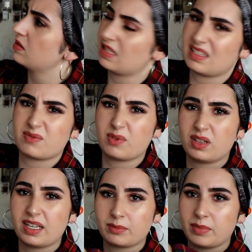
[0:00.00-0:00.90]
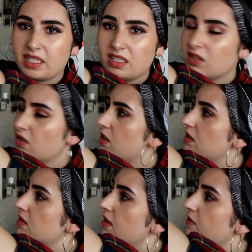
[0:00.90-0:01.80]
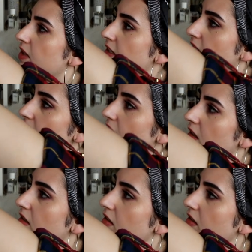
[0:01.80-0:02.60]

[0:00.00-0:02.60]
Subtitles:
this is for like manicure and stuff like that.